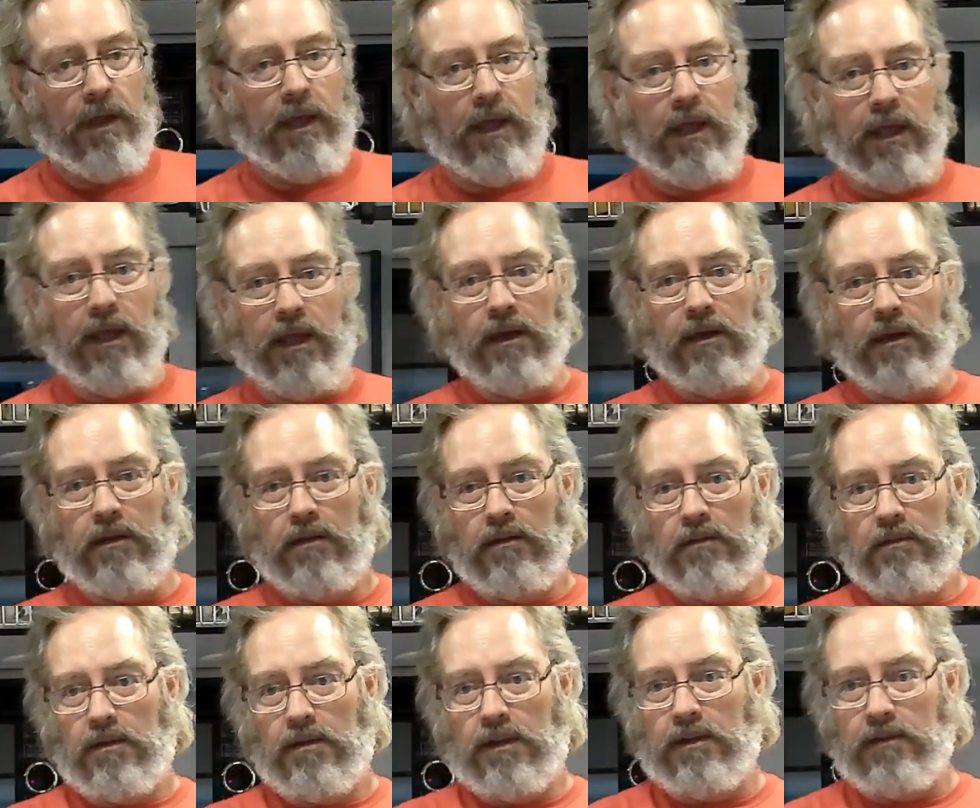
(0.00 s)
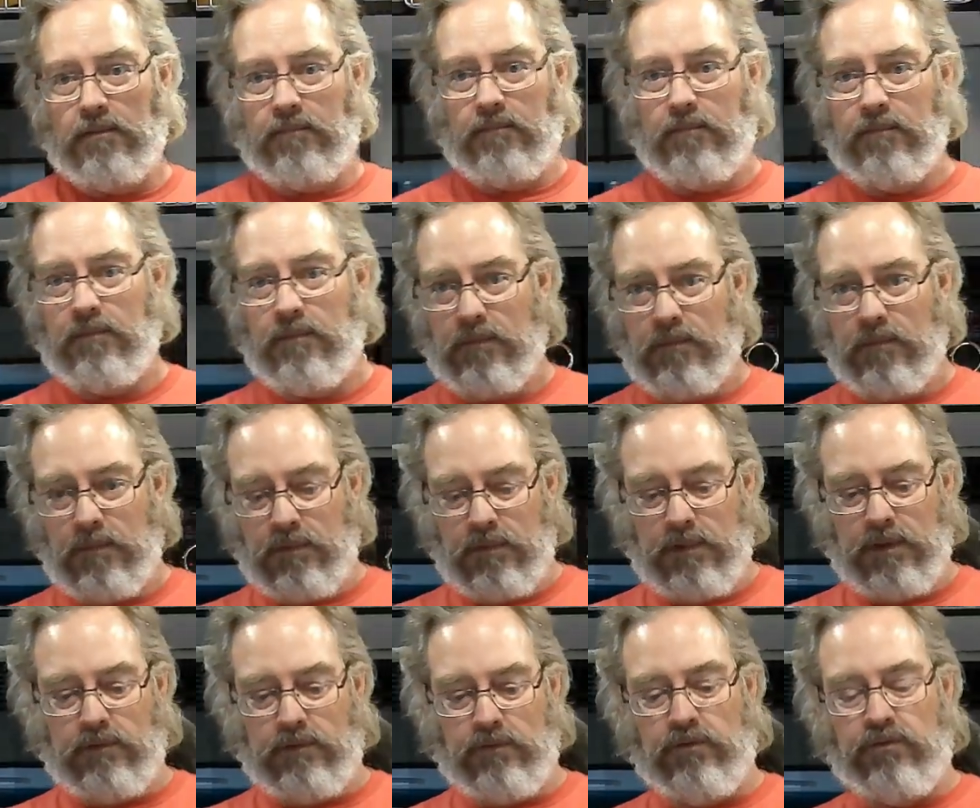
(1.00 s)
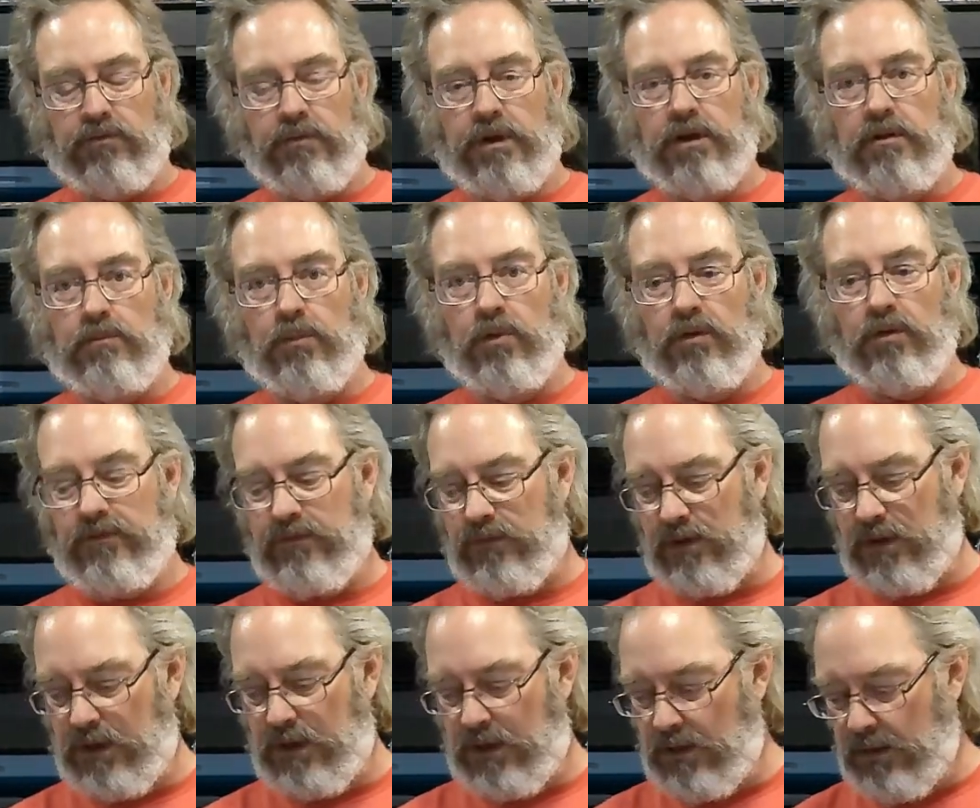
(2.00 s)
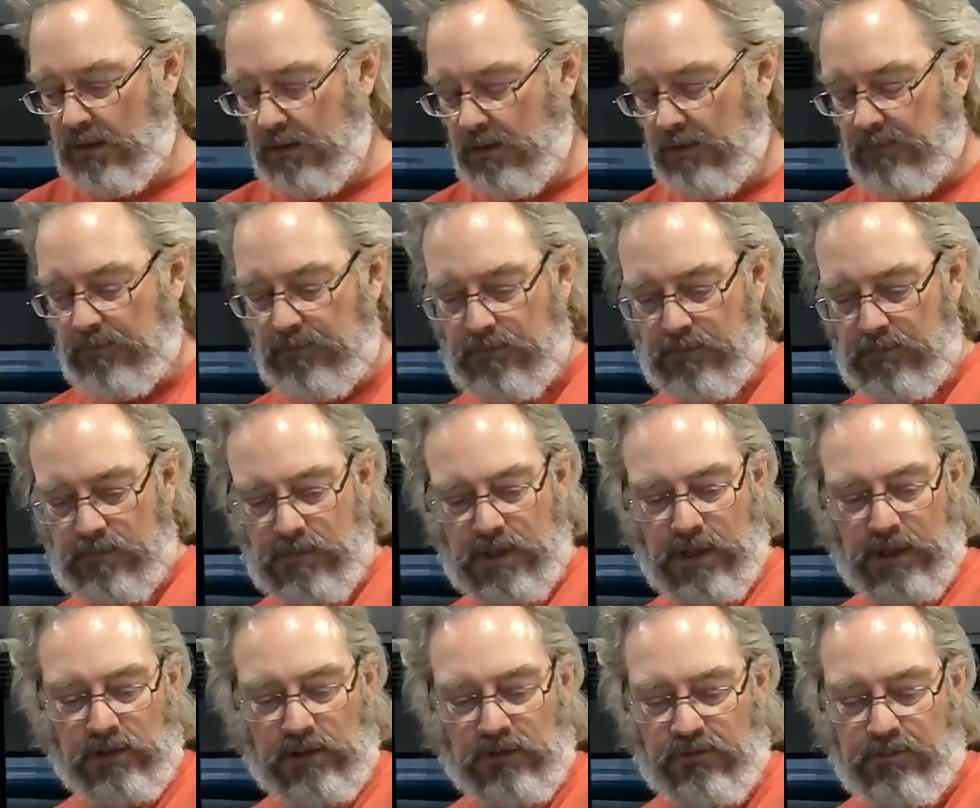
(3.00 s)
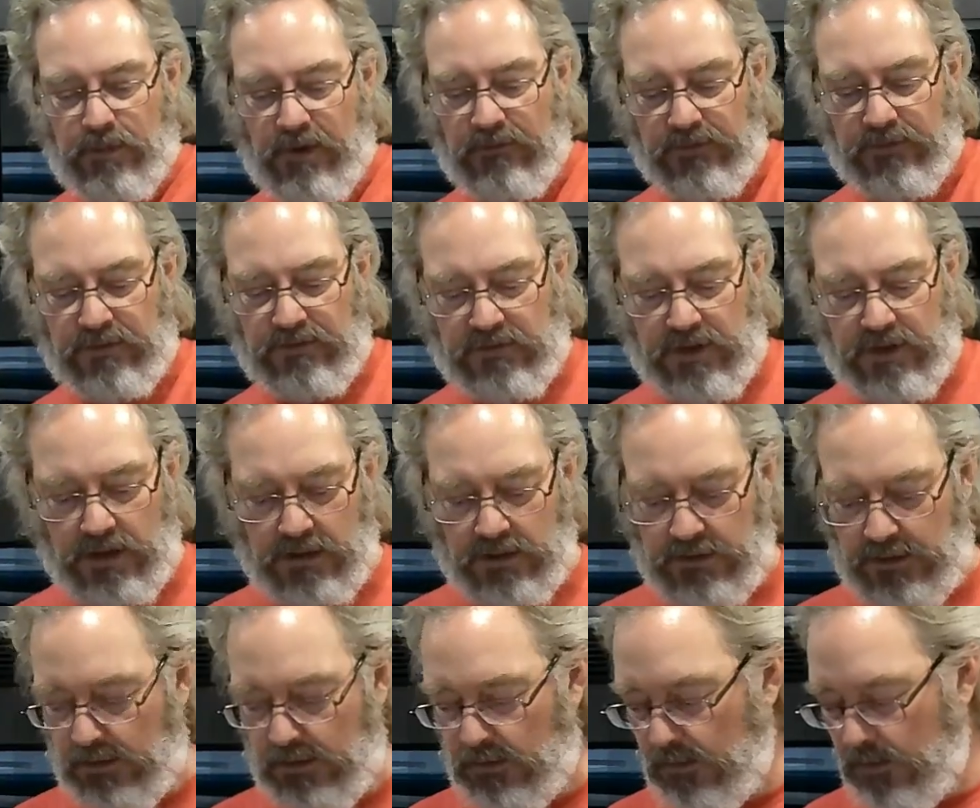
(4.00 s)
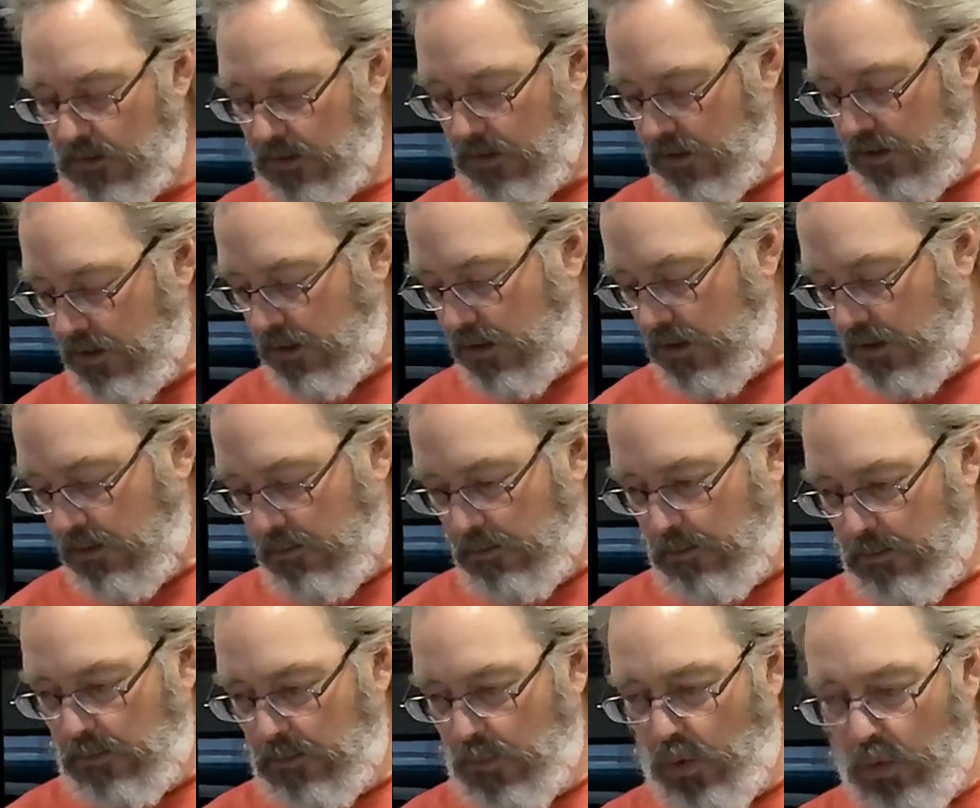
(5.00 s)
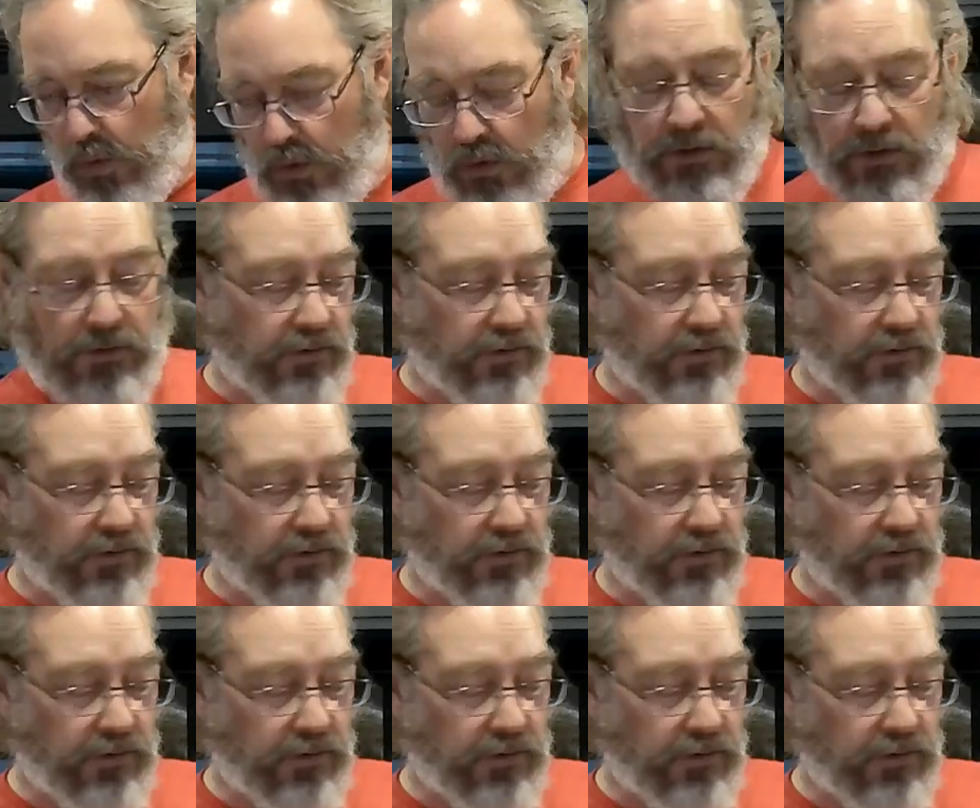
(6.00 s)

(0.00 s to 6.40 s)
and like those round molds for the English muffins kind of deal. Or